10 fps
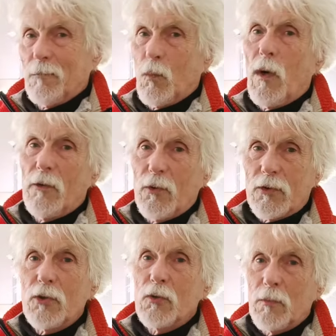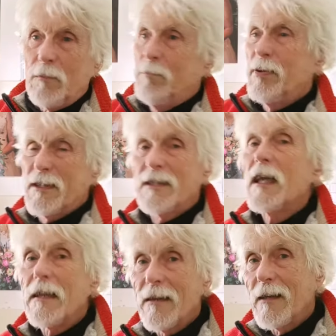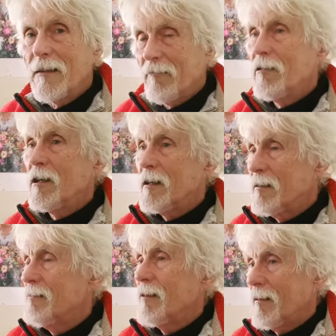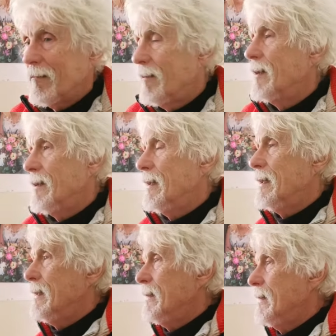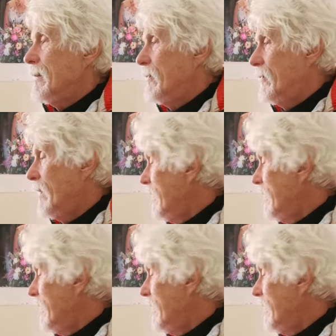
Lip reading: 1 or 2%. It really, you know, if